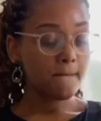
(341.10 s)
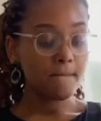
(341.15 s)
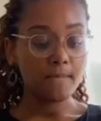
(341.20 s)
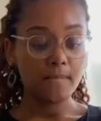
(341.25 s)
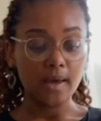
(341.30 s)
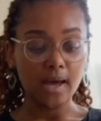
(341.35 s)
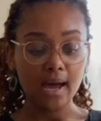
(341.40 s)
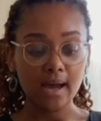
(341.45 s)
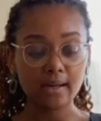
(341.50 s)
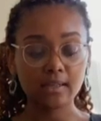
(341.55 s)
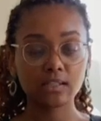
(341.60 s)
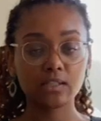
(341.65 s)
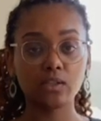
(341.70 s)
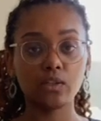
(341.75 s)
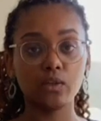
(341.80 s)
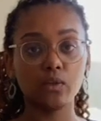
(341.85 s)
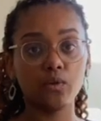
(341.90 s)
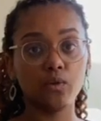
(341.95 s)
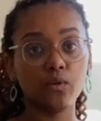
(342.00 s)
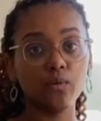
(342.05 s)
Back
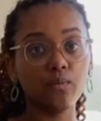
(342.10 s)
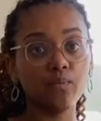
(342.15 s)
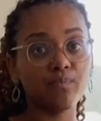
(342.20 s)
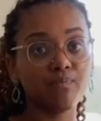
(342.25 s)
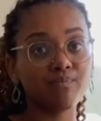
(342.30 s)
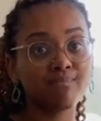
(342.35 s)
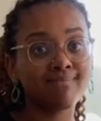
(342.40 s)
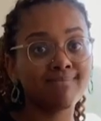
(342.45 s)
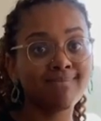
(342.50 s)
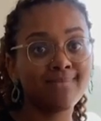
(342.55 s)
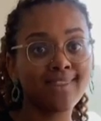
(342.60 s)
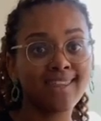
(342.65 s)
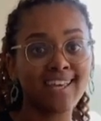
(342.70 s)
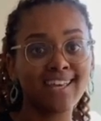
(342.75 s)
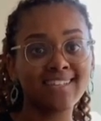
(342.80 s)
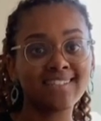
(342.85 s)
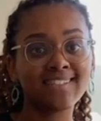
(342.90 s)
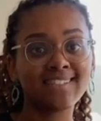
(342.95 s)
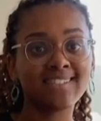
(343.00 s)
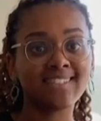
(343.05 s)
to
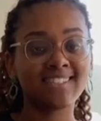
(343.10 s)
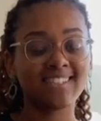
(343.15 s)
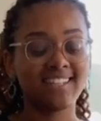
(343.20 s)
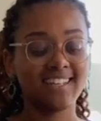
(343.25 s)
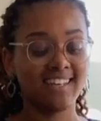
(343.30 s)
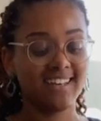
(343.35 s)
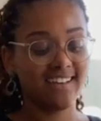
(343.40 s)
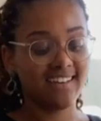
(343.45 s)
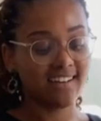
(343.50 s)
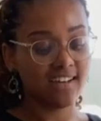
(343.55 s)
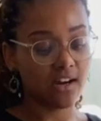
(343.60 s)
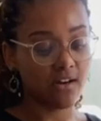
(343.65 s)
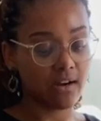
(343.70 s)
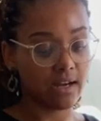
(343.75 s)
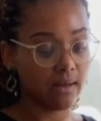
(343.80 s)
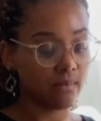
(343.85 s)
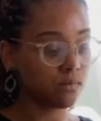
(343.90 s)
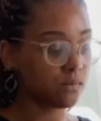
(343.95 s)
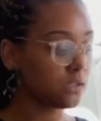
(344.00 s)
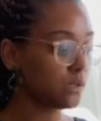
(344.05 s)
this. All
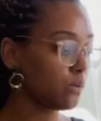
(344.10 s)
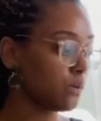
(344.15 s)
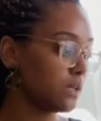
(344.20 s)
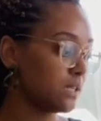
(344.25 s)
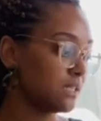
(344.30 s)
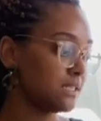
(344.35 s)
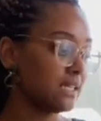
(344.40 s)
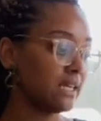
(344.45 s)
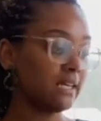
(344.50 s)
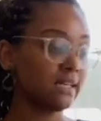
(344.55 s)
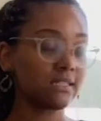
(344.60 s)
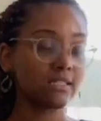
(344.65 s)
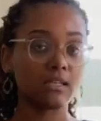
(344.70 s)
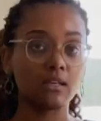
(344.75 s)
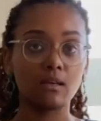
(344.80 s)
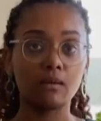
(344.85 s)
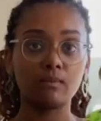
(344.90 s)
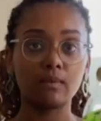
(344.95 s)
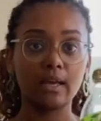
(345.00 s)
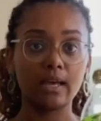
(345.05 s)
right, so we're gonna take
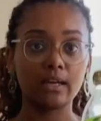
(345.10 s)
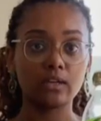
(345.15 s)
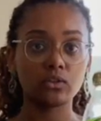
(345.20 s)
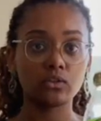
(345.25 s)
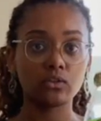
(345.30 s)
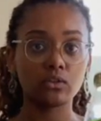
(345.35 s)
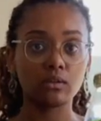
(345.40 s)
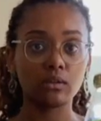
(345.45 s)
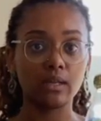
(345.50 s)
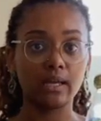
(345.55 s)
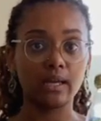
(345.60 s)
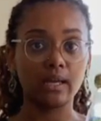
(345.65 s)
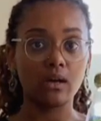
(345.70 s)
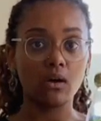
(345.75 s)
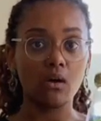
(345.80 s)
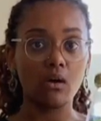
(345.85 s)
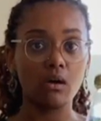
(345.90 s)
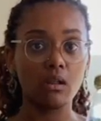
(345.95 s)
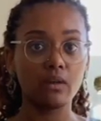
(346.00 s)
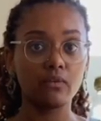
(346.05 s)
some extra light
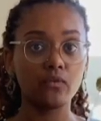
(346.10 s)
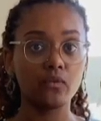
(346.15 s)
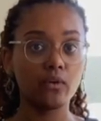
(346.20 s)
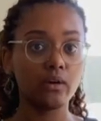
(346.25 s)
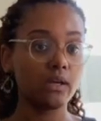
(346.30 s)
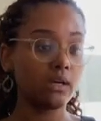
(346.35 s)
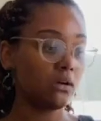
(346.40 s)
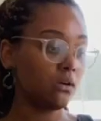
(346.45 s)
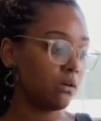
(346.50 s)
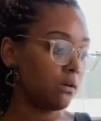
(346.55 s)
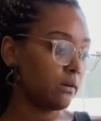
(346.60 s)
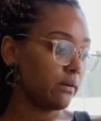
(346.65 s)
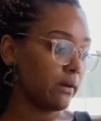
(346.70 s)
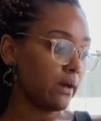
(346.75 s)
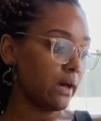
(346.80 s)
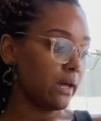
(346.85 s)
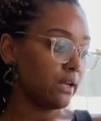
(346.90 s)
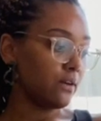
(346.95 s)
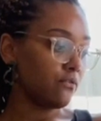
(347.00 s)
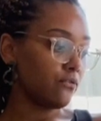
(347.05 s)
olive oil.
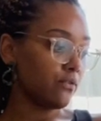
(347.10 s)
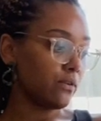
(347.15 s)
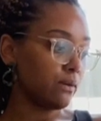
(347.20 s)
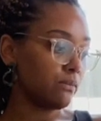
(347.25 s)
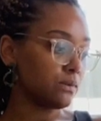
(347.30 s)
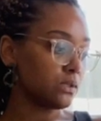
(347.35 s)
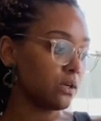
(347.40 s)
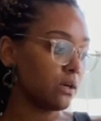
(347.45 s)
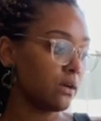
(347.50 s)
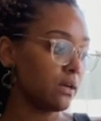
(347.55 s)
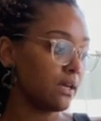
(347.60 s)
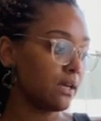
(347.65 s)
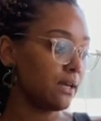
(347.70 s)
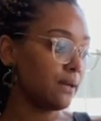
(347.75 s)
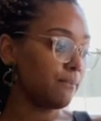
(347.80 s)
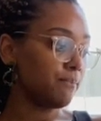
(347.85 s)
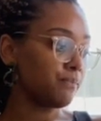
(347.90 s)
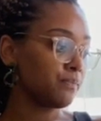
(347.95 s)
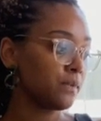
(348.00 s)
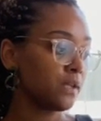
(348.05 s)
Got it from Target.
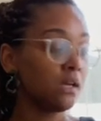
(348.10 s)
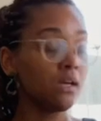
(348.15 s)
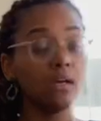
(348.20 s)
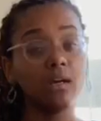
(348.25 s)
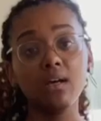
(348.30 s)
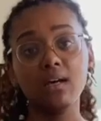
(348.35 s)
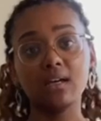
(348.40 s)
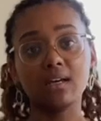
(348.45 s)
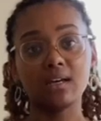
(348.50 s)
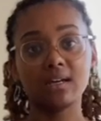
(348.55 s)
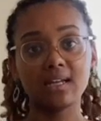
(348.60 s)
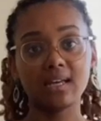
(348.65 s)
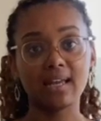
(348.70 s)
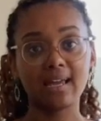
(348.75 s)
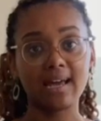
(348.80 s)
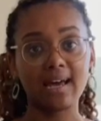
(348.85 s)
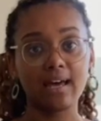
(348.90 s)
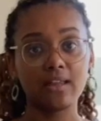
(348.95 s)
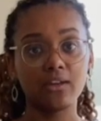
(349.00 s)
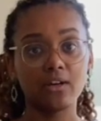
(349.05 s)
Good and
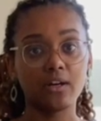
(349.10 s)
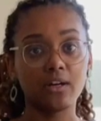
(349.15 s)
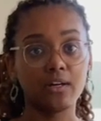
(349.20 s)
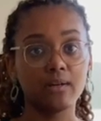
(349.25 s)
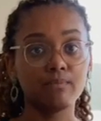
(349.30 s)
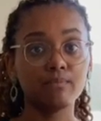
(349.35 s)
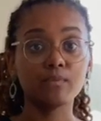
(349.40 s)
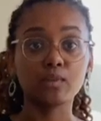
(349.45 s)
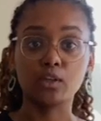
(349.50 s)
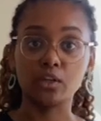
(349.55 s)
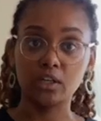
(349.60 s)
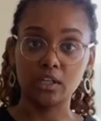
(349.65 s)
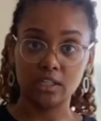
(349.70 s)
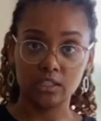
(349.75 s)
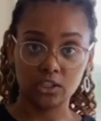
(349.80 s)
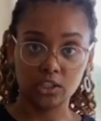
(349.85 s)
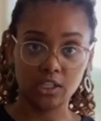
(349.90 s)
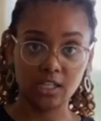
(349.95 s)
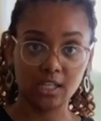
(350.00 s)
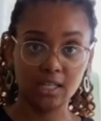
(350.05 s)
Gather, good and
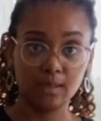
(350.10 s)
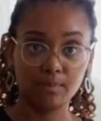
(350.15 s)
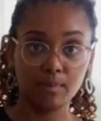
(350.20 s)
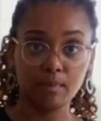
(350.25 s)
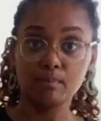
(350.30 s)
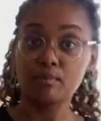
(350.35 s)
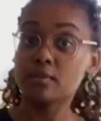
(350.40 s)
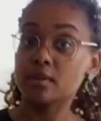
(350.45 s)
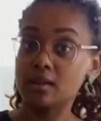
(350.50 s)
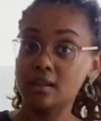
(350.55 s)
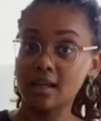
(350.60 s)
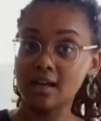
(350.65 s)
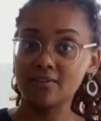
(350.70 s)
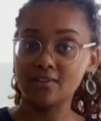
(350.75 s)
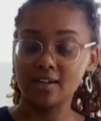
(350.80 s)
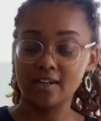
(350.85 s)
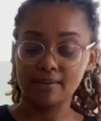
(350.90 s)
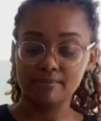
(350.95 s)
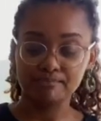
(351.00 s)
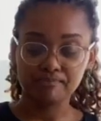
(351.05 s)
cheap, love
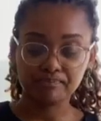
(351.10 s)
it.